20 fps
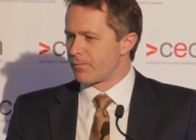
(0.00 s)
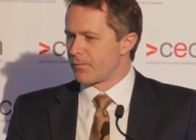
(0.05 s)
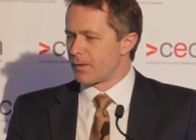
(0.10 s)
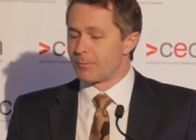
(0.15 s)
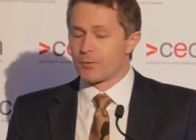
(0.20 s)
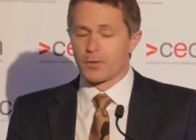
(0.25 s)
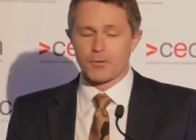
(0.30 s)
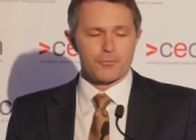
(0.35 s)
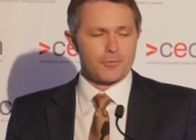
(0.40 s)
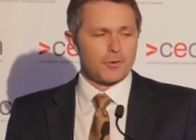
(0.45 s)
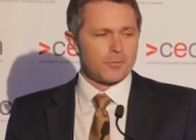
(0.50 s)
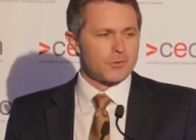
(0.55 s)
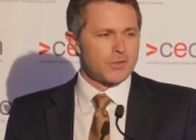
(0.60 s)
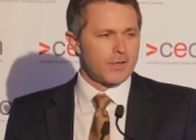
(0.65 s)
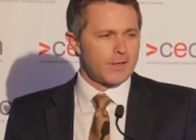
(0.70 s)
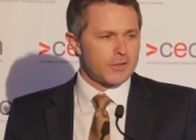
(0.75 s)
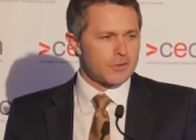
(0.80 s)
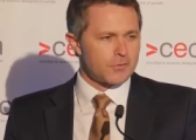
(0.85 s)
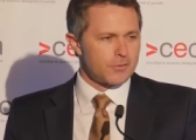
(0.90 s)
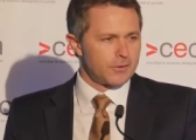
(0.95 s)
I'm not from
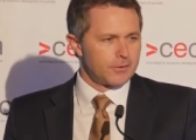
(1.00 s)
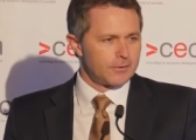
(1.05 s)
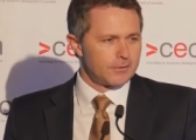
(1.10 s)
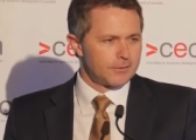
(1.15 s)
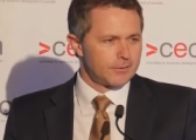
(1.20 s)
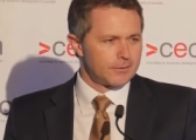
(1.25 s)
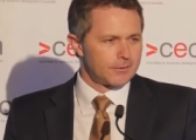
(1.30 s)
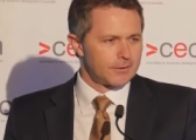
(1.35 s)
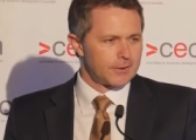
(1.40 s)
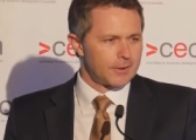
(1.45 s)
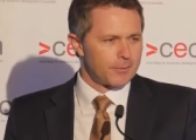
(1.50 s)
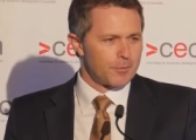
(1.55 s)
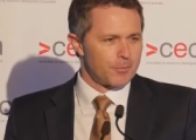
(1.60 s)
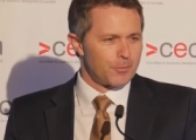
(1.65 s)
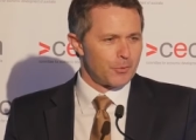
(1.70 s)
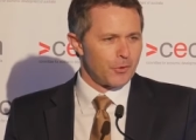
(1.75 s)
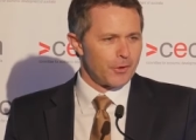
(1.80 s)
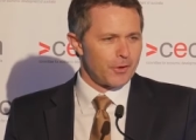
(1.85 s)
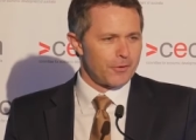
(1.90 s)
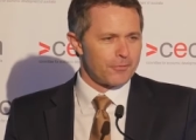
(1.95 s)
Townsville, I'm a
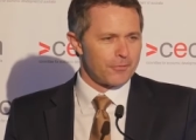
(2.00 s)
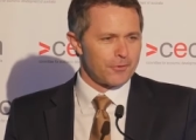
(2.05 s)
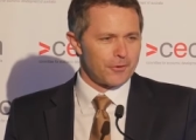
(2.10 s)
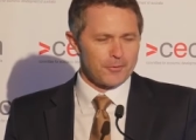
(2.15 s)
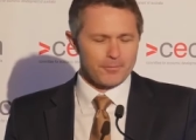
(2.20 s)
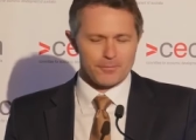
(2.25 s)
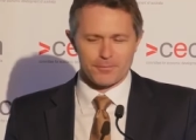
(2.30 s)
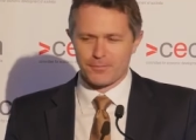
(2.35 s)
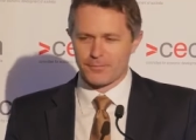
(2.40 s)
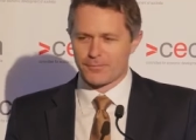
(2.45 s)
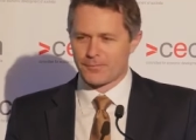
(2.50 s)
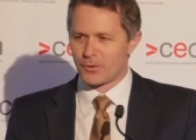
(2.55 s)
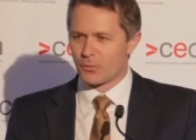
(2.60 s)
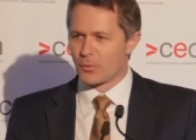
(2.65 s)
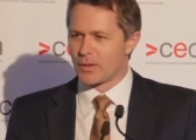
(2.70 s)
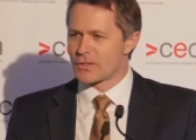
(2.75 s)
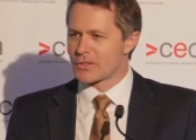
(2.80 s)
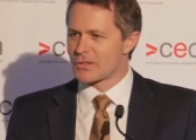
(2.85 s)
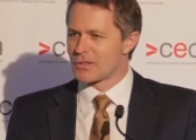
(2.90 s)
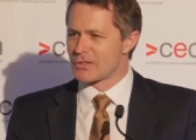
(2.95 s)
boy from the
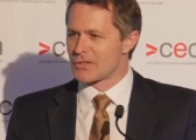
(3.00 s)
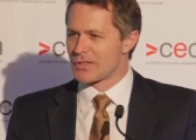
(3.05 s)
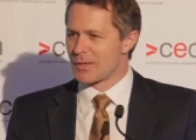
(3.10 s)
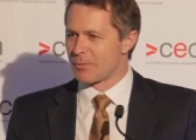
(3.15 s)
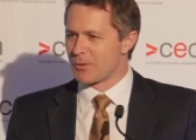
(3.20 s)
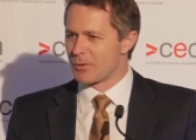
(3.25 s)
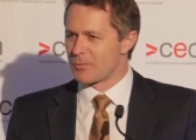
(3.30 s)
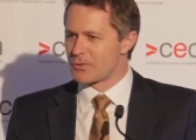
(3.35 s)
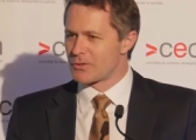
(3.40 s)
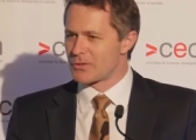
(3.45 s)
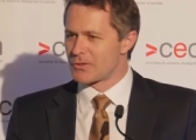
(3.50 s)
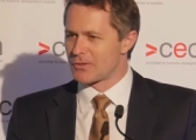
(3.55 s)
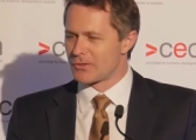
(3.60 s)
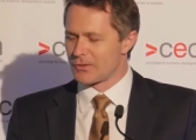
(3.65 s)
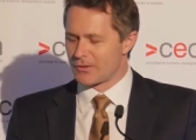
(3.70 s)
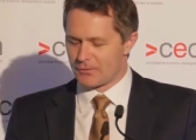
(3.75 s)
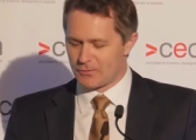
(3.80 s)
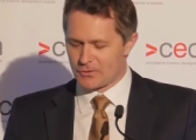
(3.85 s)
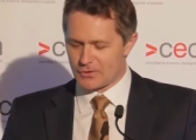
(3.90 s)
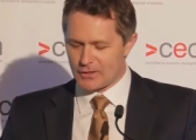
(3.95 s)
western suburbs
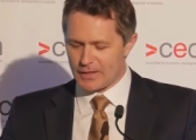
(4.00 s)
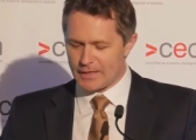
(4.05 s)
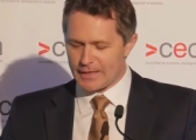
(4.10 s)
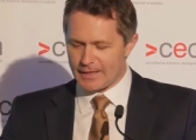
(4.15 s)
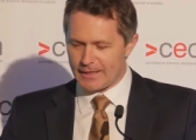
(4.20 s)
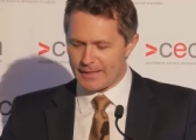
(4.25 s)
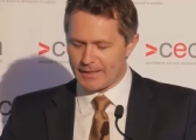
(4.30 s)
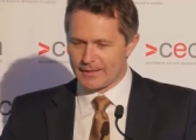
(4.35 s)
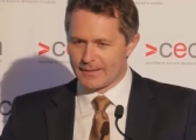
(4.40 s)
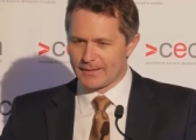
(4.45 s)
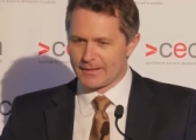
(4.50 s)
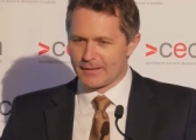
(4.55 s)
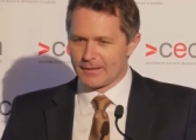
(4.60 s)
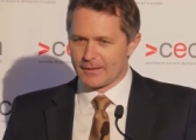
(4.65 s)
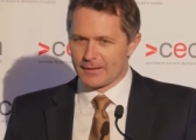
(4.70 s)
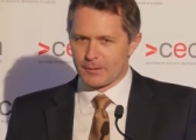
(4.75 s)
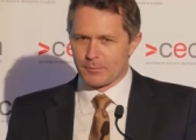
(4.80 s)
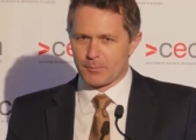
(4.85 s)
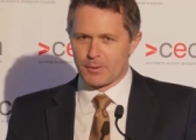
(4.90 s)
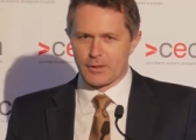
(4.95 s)
of Sydney,
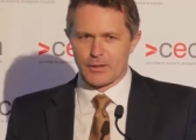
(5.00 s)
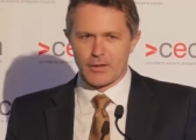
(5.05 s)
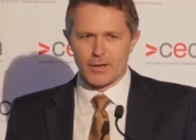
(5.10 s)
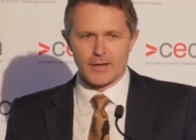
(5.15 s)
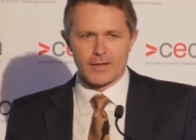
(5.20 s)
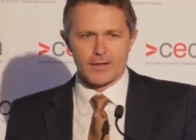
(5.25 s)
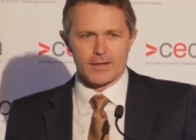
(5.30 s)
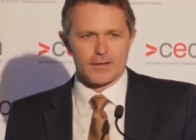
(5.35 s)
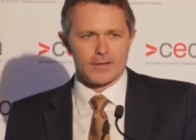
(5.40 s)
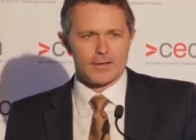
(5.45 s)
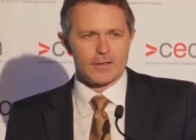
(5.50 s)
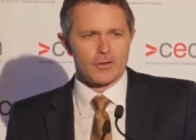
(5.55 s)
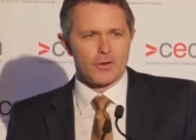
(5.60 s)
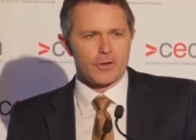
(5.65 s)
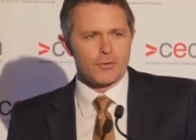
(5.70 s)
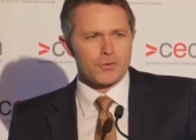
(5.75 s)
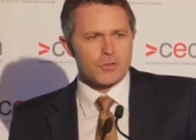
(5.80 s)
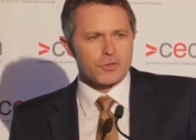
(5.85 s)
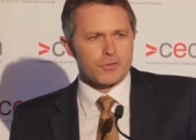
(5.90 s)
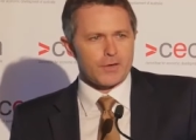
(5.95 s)
but like a, a
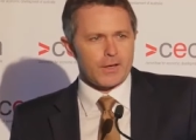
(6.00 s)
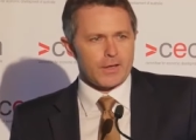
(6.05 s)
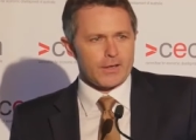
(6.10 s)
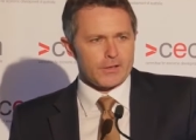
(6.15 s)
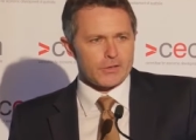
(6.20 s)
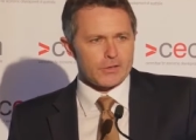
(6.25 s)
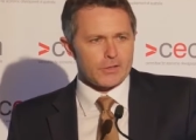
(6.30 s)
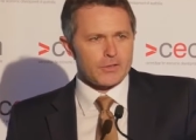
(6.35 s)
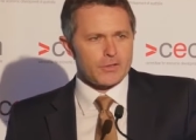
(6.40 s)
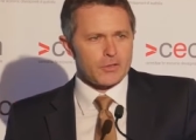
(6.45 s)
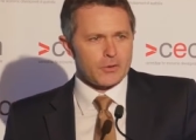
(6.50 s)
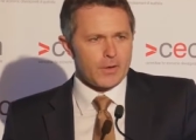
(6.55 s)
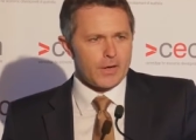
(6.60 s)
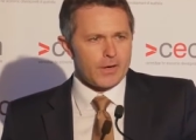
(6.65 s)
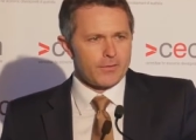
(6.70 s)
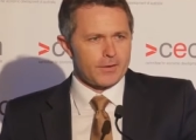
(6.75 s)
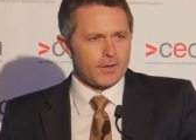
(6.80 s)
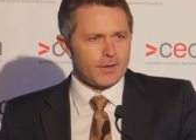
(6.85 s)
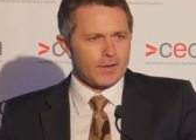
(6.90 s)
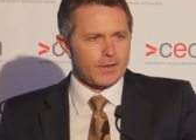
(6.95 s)
lot of Australians I do
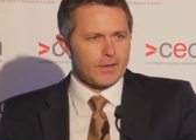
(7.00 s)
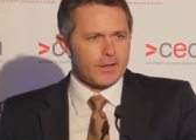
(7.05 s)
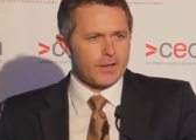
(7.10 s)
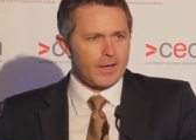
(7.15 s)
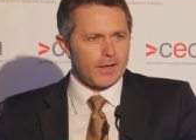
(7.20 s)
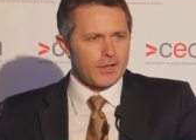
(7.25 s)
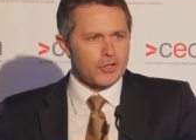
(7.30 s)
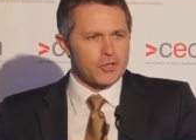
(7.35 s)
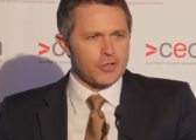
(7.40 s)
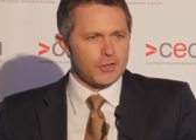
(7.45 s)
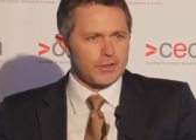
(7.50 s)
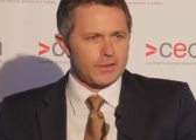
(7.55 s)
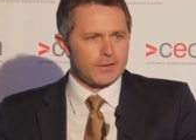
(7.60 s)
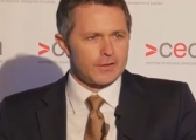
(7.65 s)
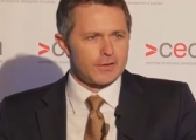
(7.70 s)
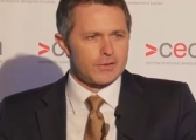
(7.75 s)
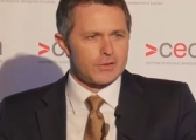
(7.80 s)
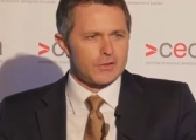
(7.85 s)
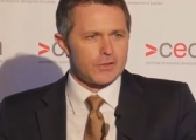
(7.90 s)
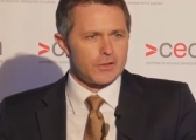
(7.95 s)
have a
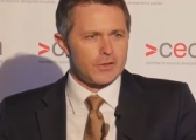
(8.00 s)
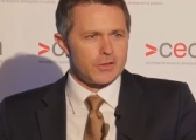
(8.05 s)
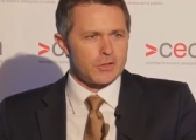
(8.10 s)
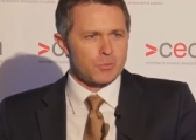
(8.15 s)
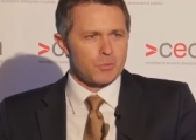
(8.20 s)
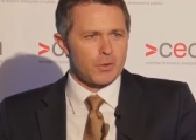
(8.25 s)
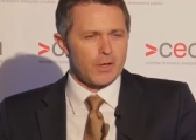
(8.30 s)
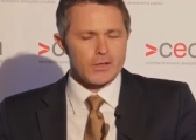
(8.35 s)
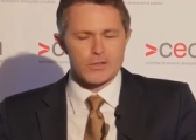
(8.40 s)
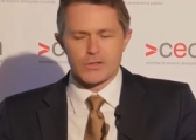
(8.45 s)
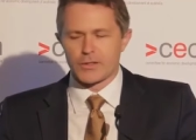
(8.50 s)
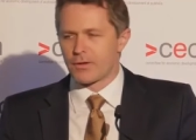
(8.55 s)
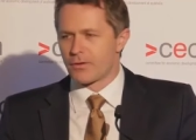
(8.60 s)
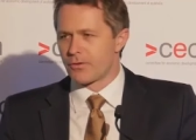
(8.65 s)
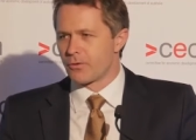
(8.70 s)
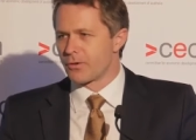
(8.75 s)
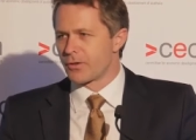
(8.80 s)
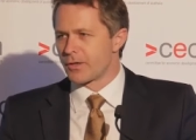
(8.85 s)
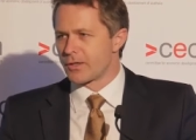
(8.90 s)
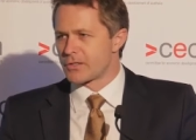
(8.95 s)
connection to this place and I
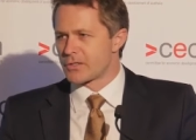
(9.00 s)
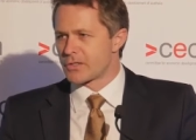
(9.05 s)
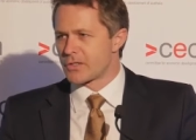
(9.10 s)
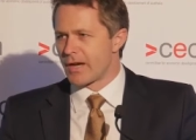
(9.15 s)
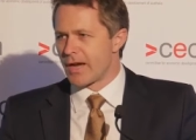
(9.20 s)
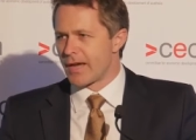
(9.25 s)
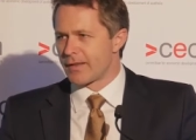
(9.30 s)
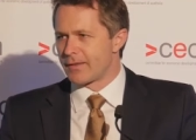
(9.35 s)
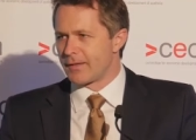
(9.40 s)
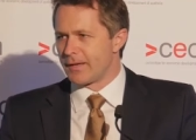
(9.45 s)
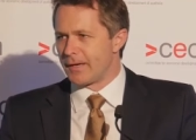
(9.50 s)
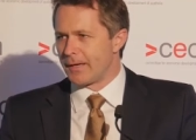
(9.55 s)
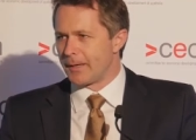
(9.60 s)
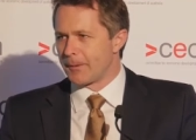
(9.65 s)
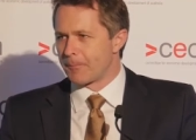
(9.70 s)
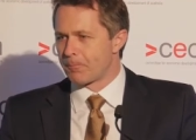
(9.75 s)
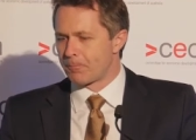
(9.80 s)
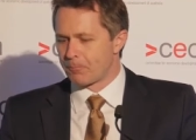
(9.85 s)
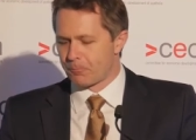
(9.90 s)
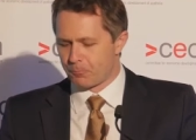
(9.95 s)
thought I'd start there